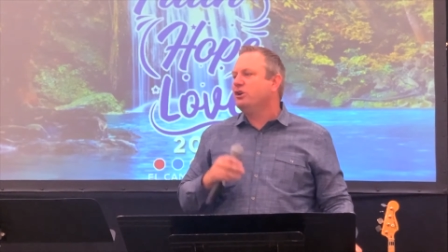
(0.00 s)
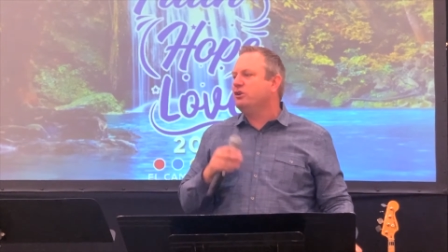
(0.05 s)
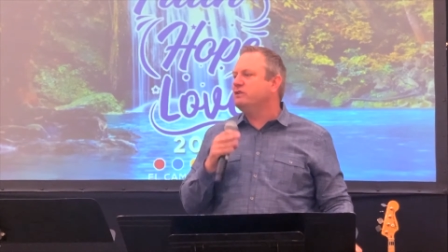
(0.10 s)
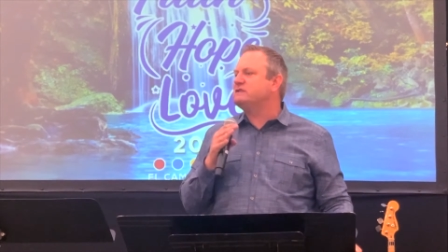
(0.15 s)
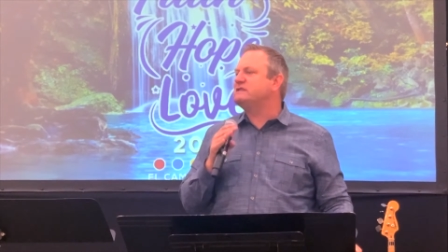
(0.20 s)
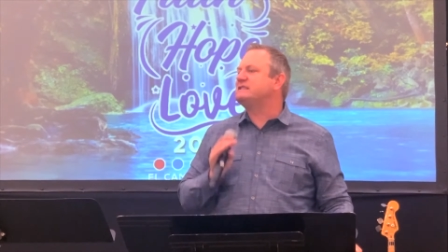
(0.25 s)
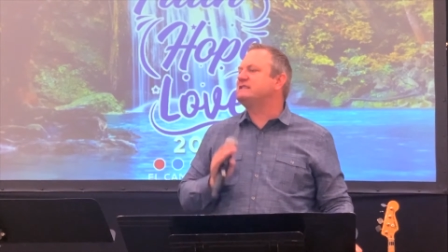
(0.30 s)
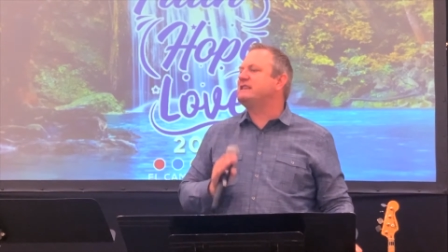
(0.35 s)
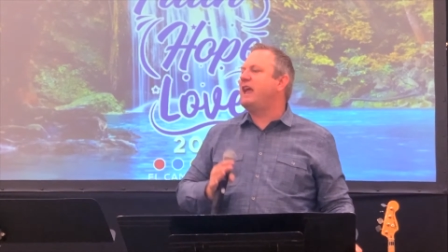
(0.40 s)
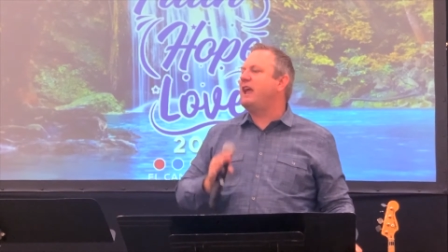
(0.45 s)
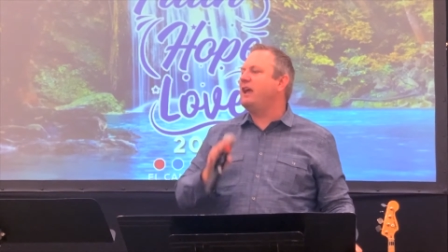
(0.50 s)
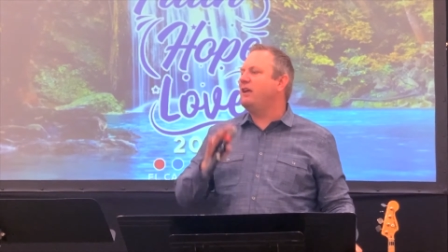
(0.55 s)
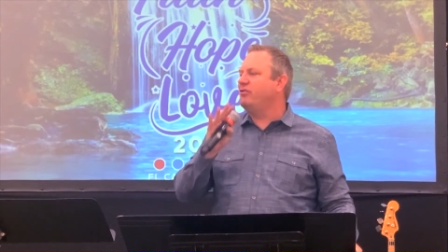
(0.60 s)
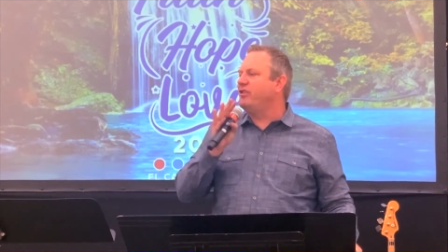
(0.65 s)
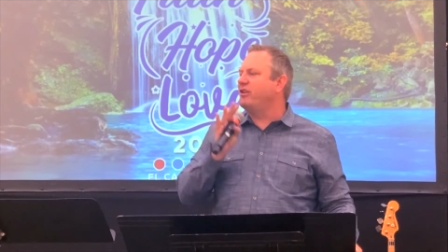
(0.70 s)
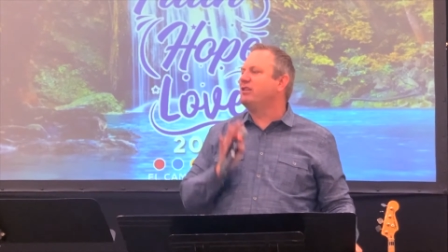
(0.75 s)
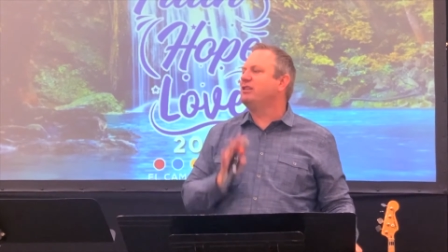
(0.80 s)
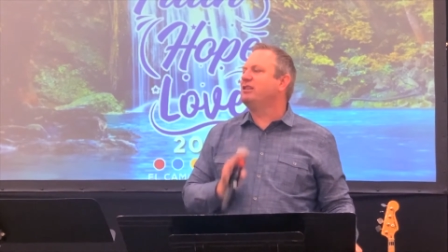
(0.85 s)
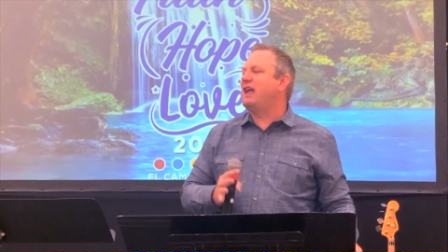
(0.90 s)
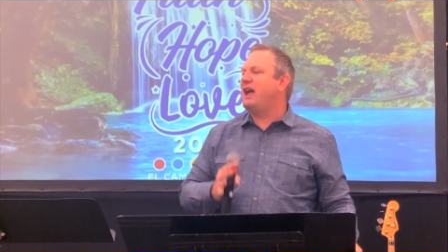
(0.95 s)
you stay
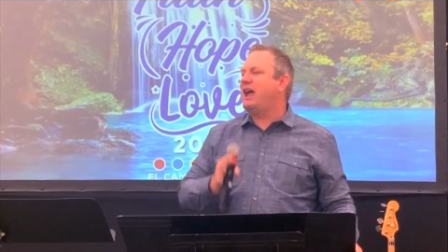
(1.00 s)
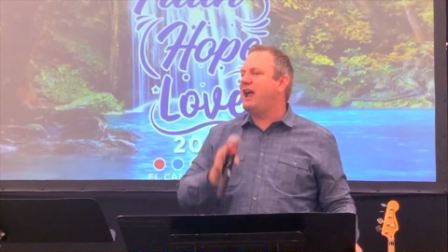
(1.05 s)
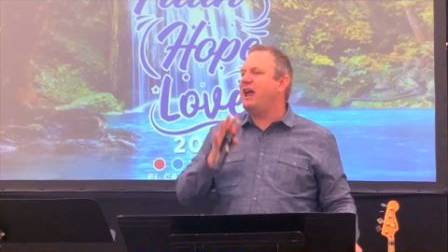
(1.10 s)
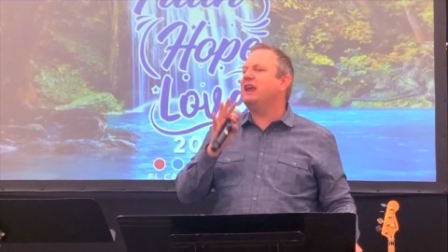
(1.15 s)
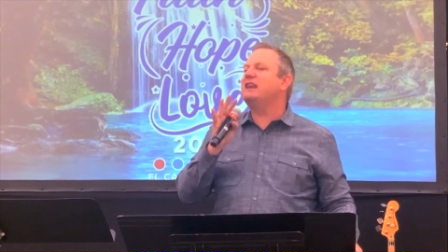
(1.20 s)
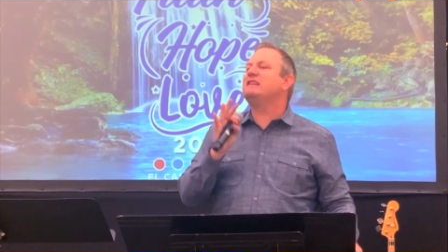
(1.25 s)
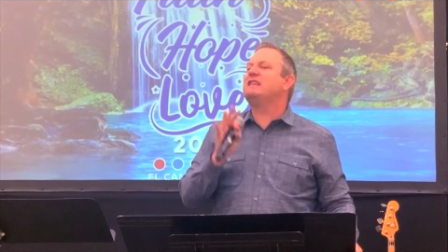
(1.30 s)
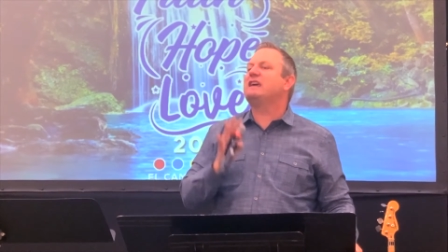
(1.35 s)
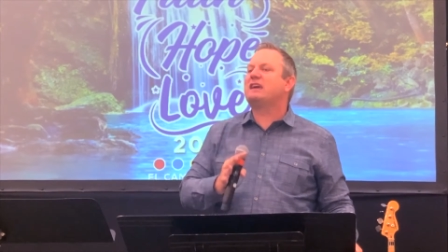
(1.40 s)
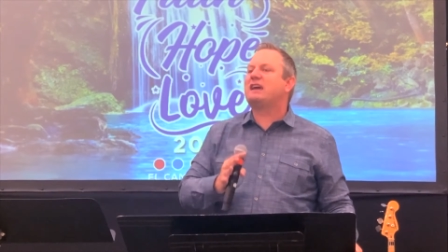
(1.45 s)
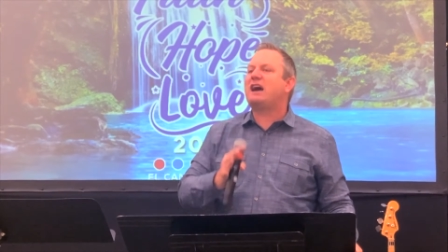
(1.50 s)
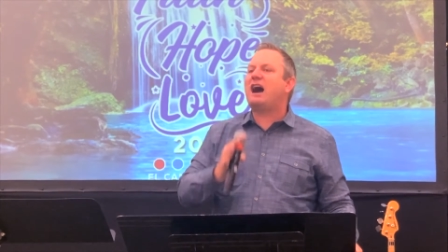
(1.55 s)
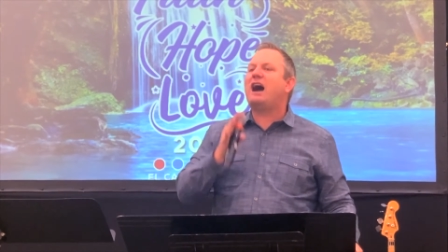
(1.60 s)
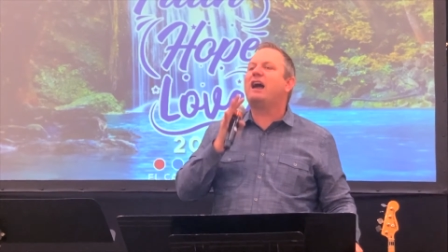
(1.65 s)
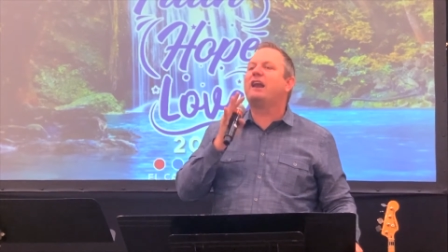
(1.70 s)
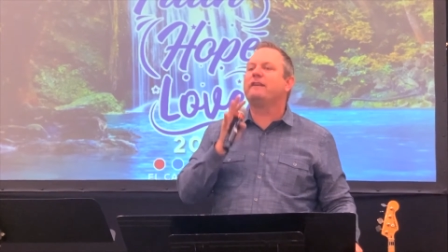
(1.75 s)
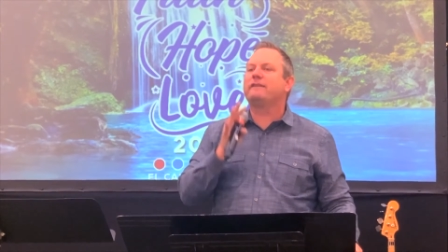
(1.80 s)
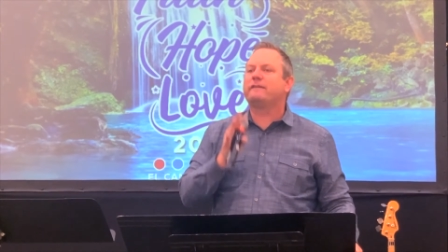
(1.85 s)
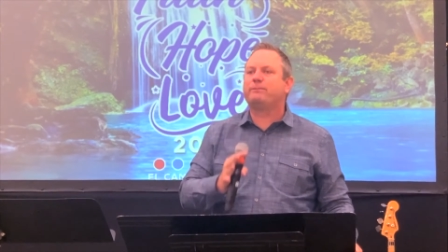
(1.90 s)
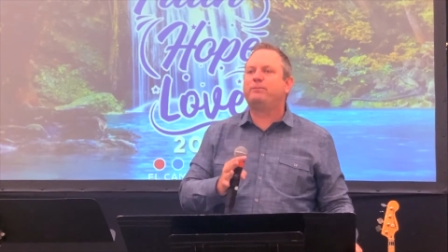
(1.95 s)
in the lane that
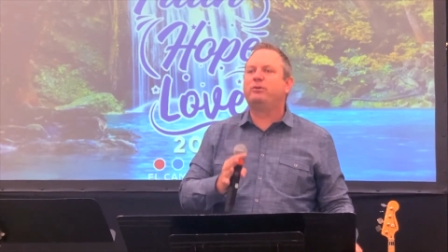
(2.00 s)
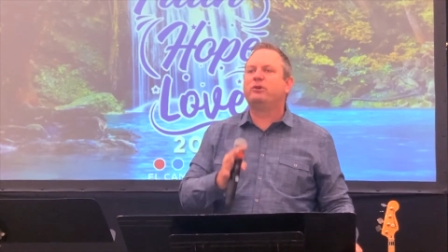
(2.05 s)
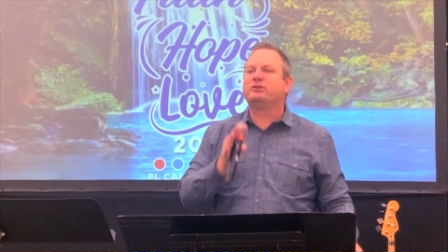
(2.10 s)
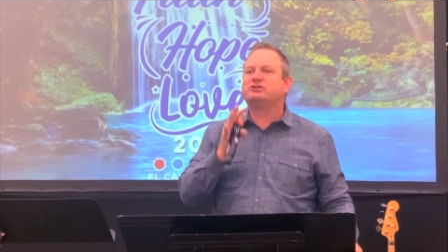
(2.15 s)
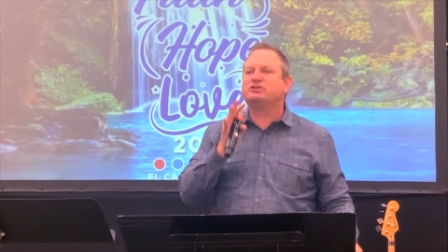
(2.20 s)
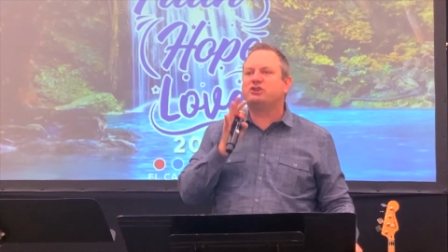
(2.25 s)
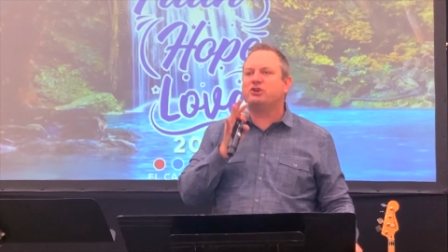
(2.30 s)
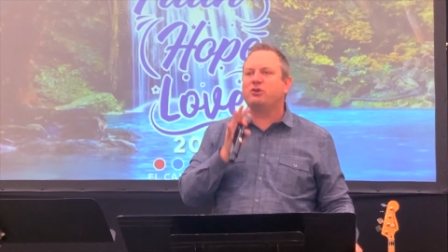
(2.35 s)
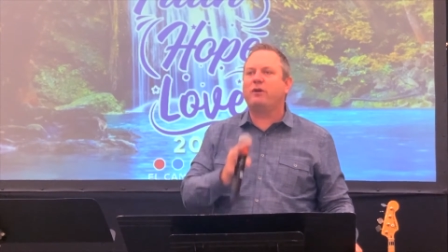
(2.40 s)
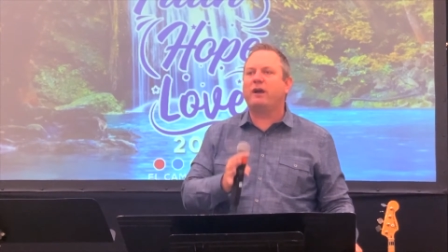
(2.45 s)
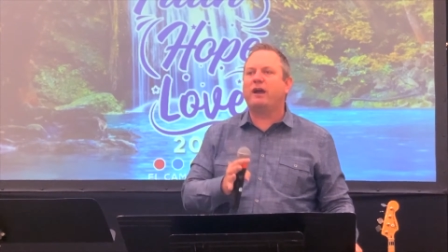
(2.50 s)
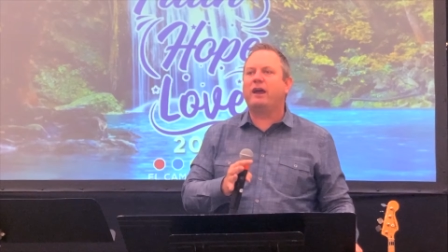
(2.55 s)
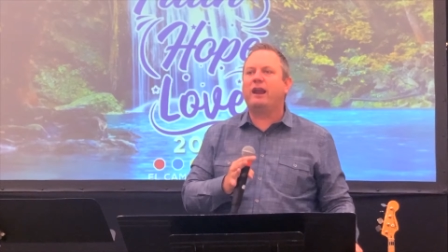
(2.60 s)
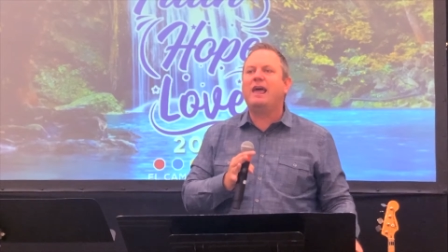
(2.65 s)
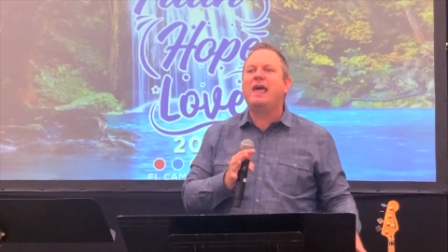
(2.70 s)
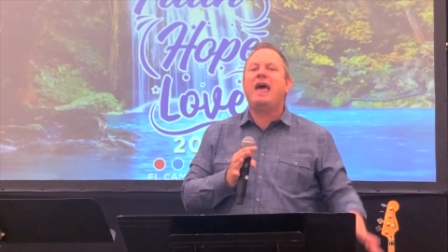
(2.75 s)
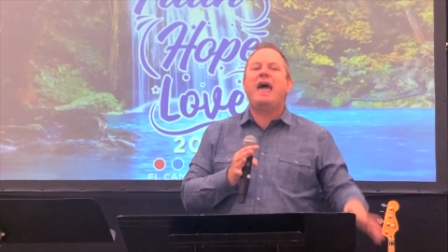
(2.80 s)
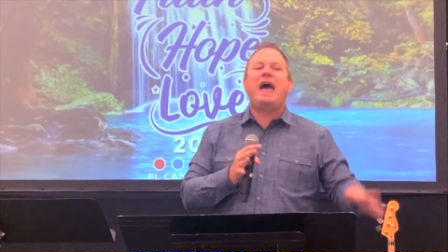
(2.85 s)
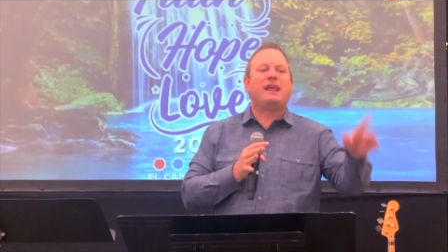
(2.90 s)
God has put you in